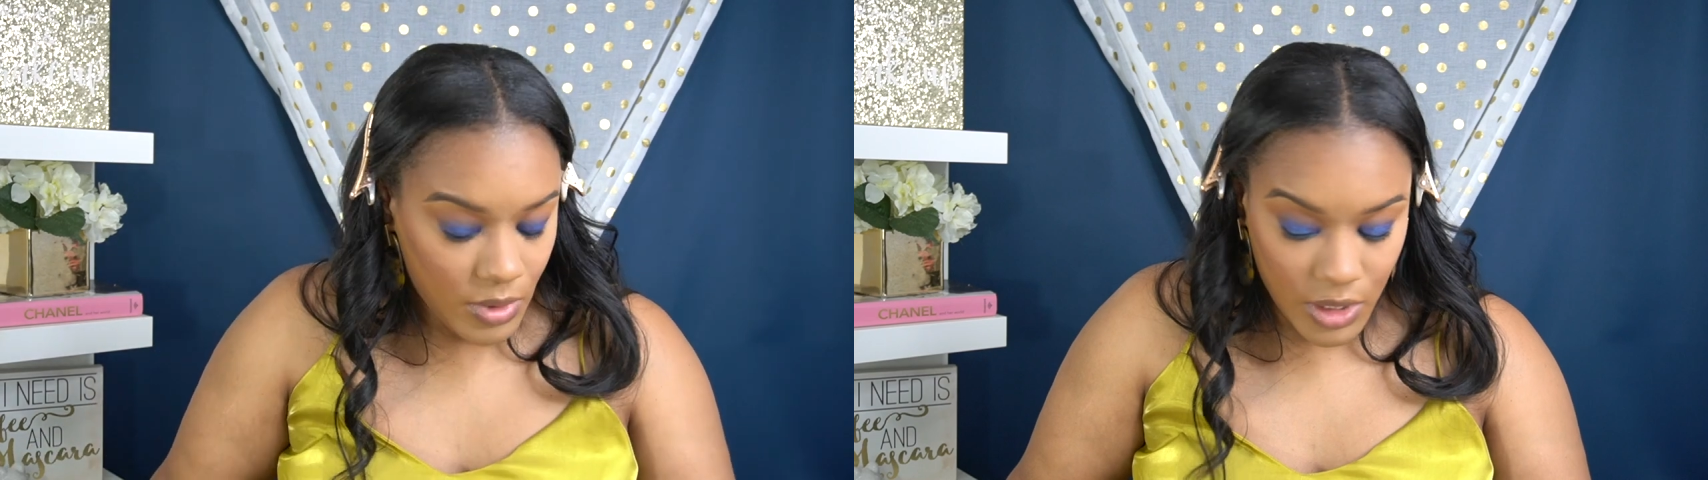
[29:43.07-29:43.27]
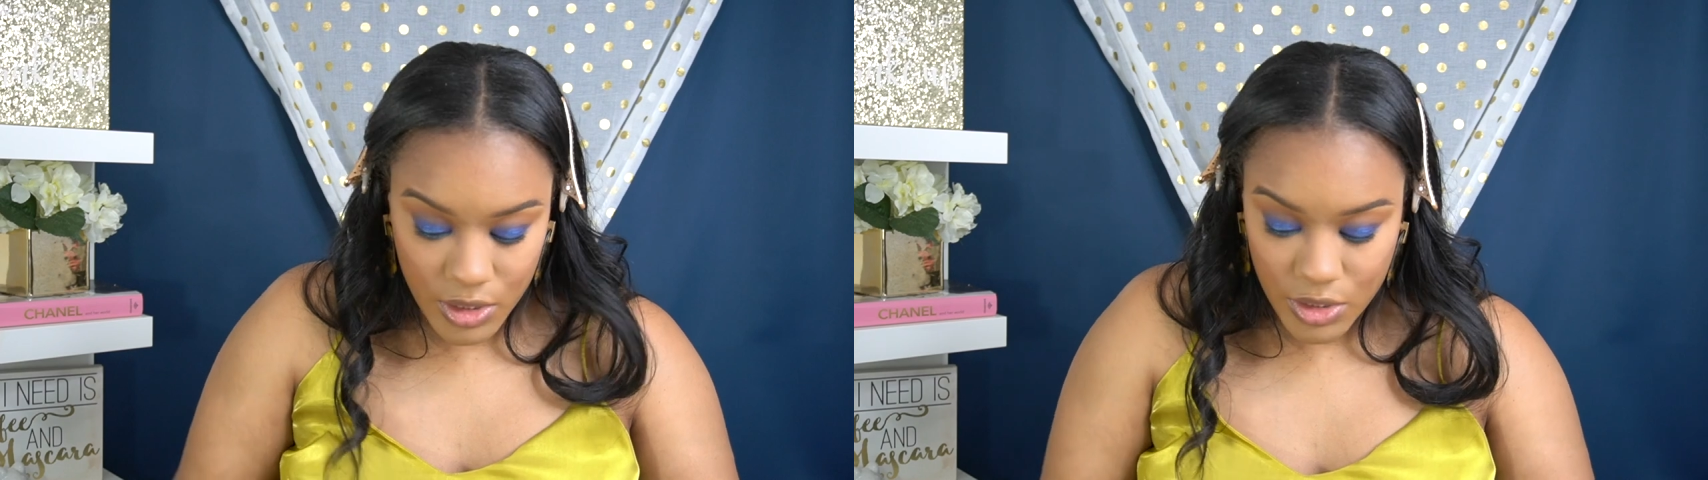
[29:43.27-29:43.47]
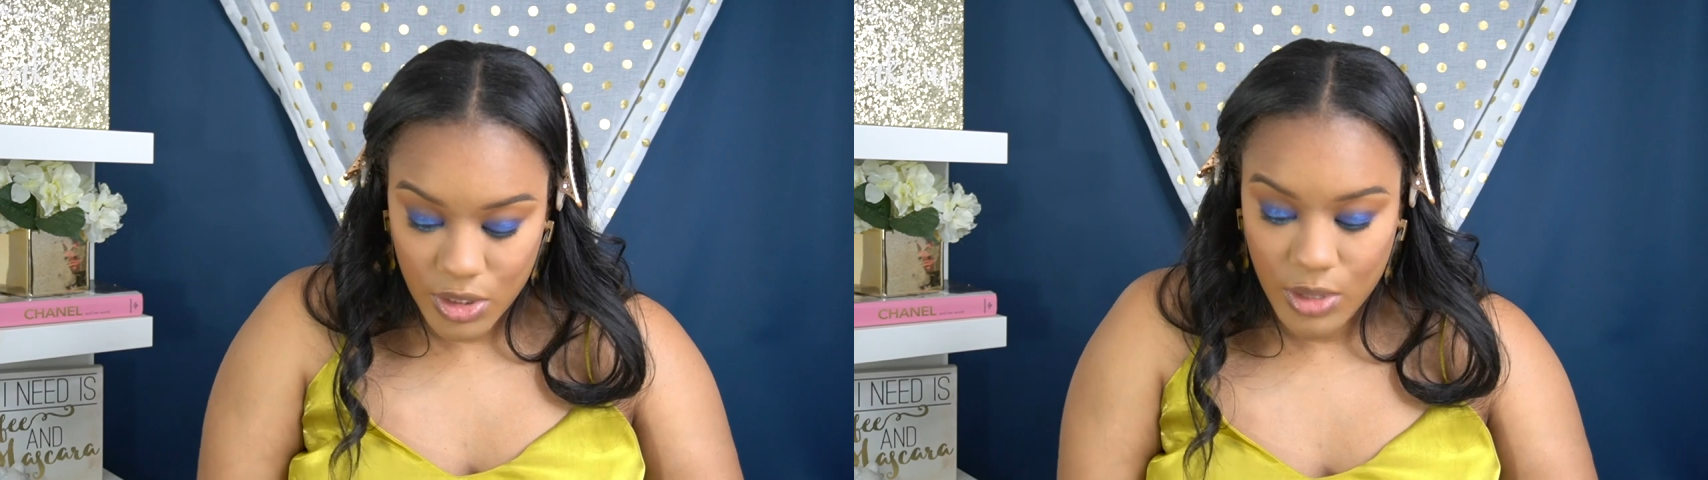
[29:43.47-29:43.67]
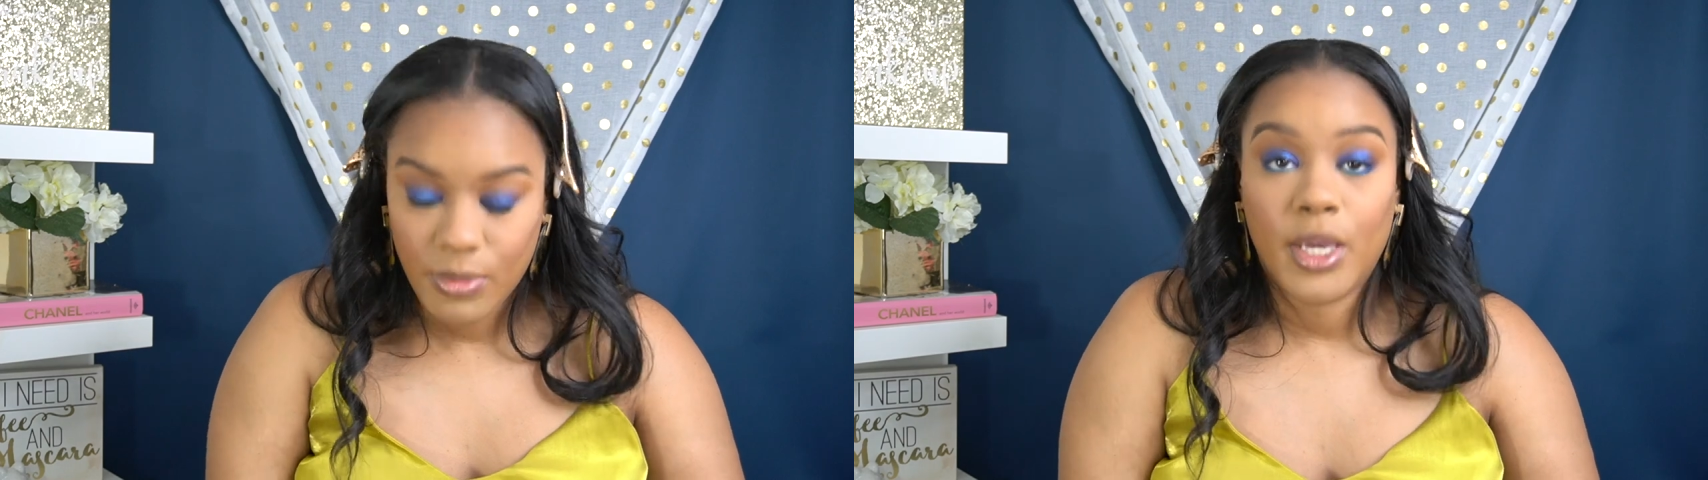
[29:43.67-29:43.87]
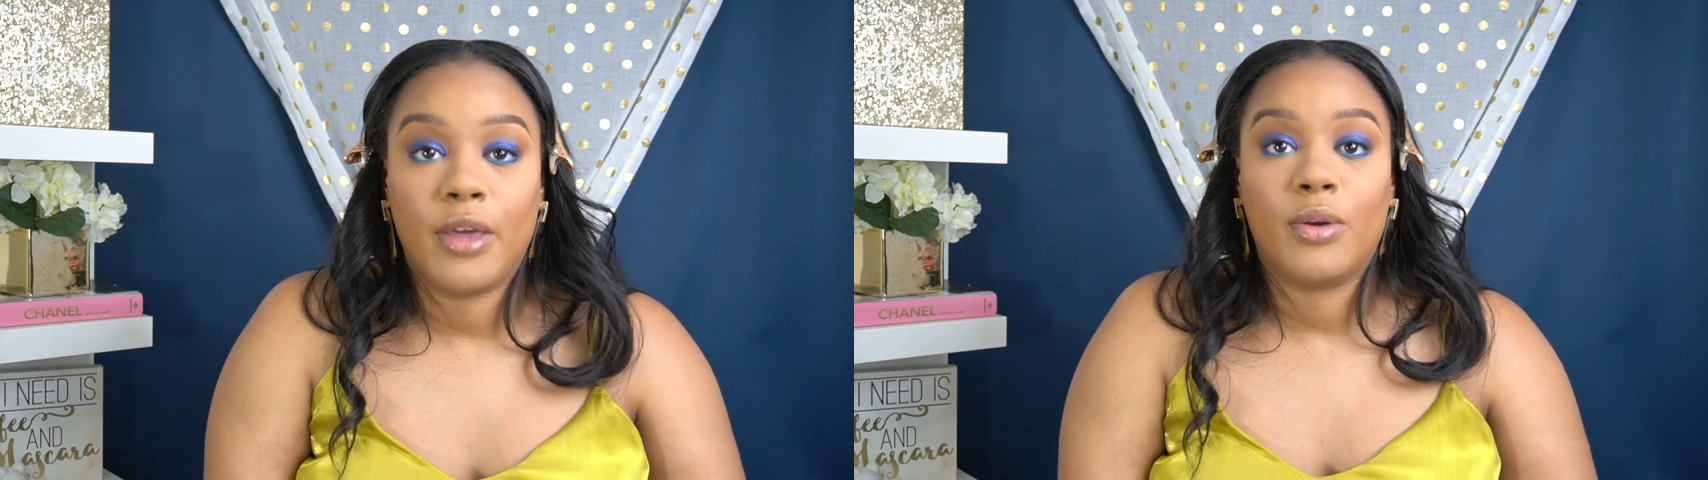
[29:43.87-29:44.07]
gonna trim
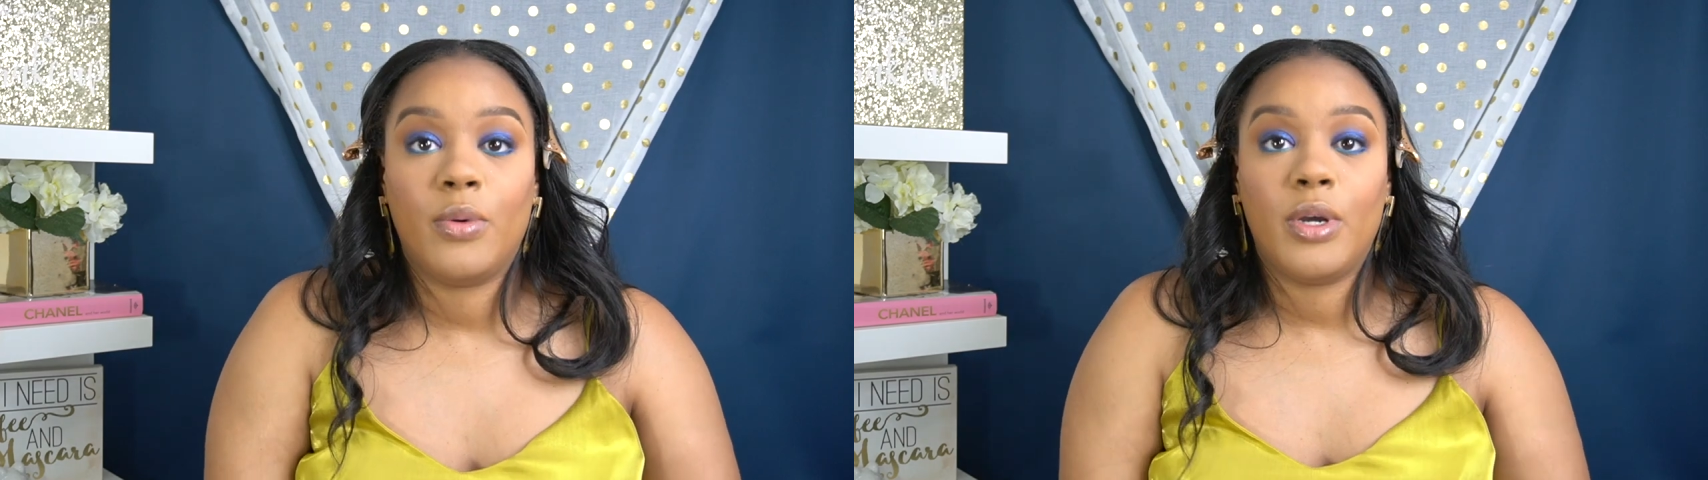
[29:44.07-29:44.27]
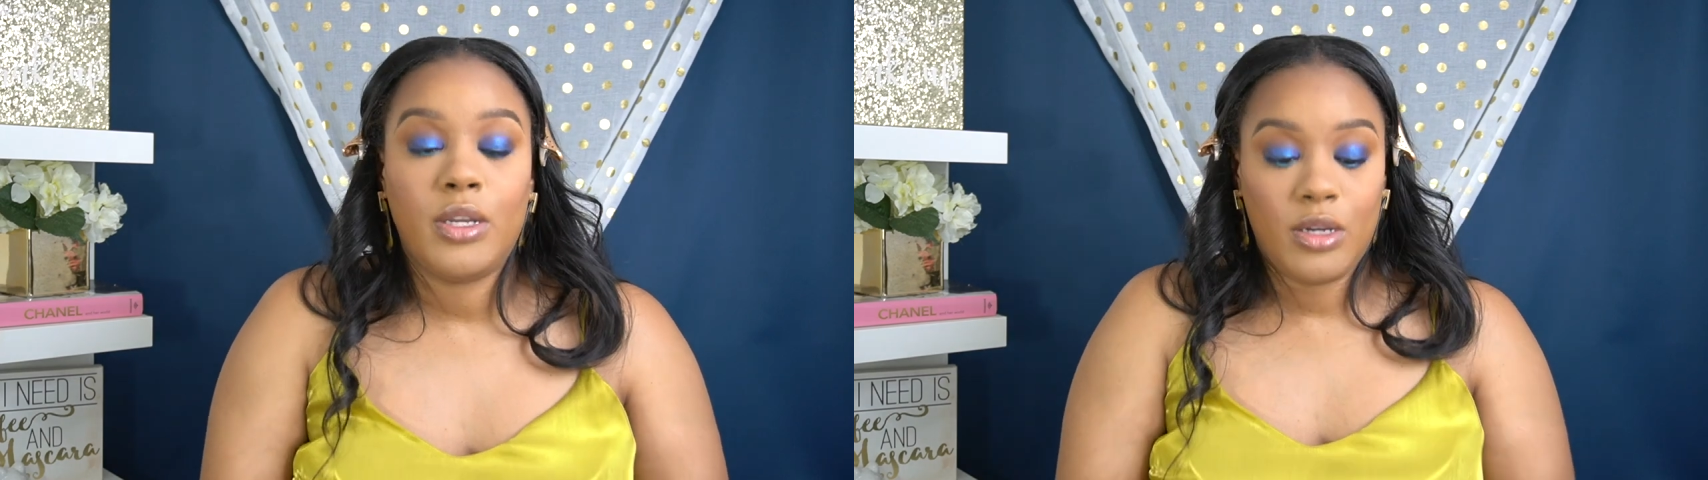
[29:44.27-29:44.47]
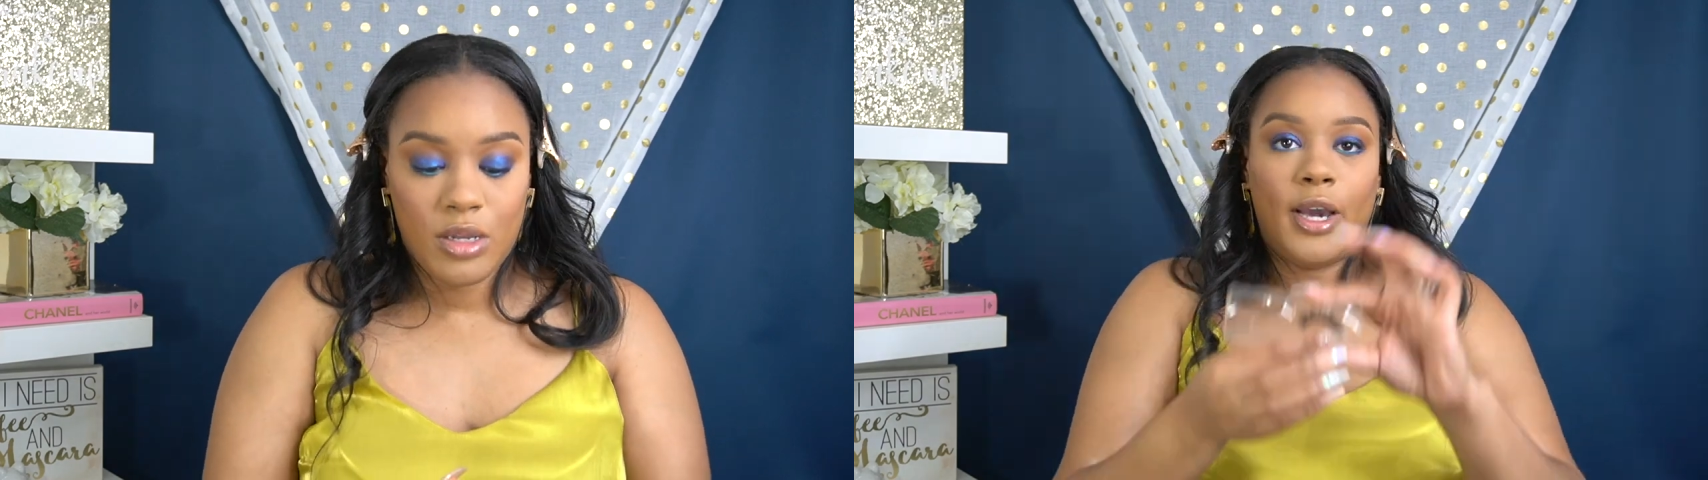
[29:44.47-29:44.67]
the other one.